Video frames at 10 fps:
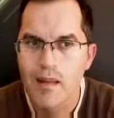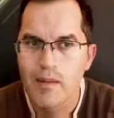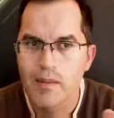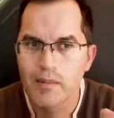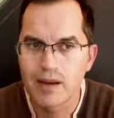
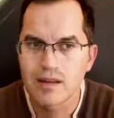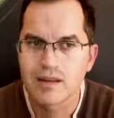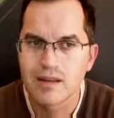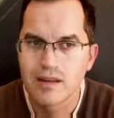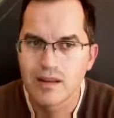But
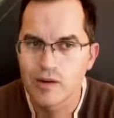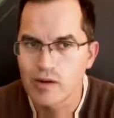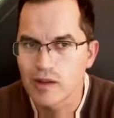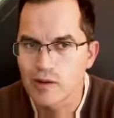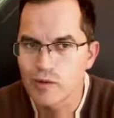you
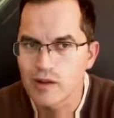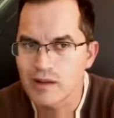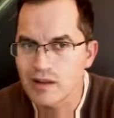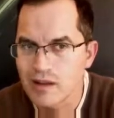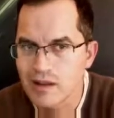can do it
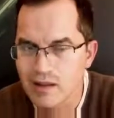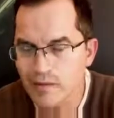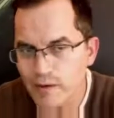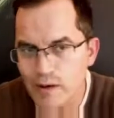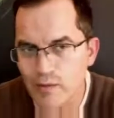in
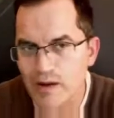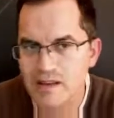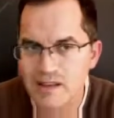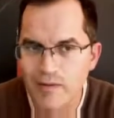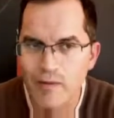different ways
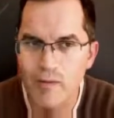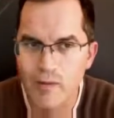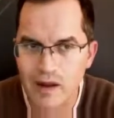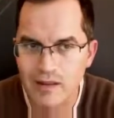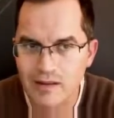if you
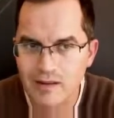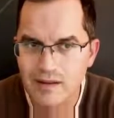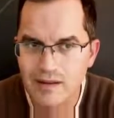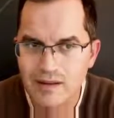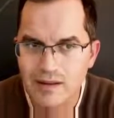want.
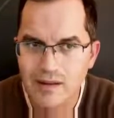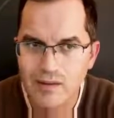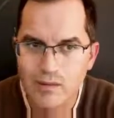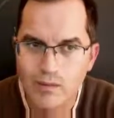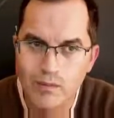
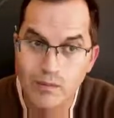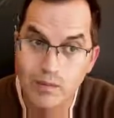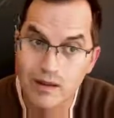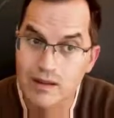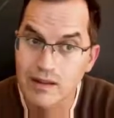But
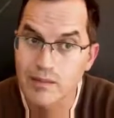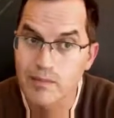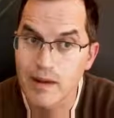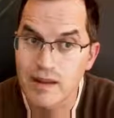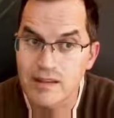it
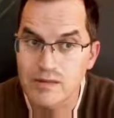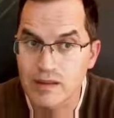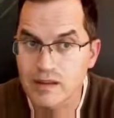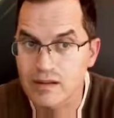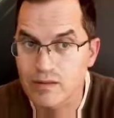depends whether
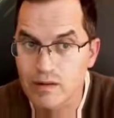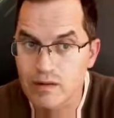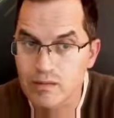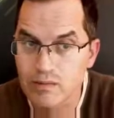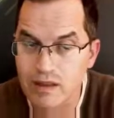it will
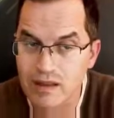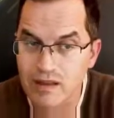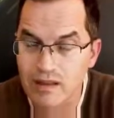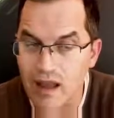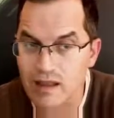be
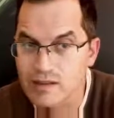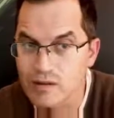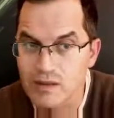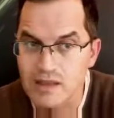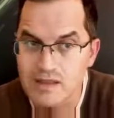as good
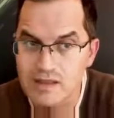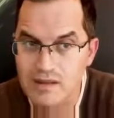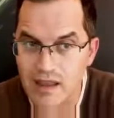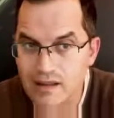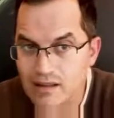as
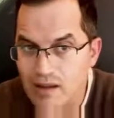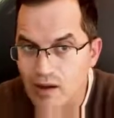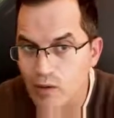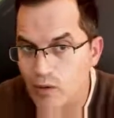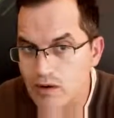that,
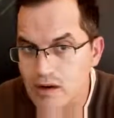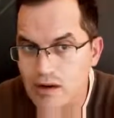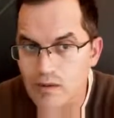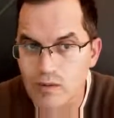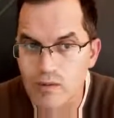or
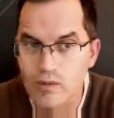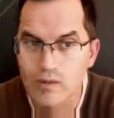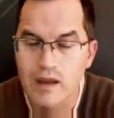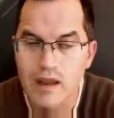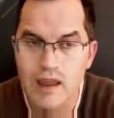
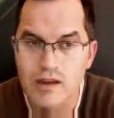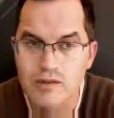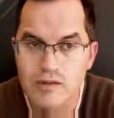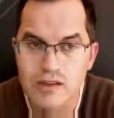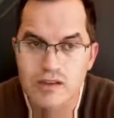
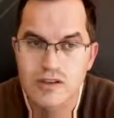actually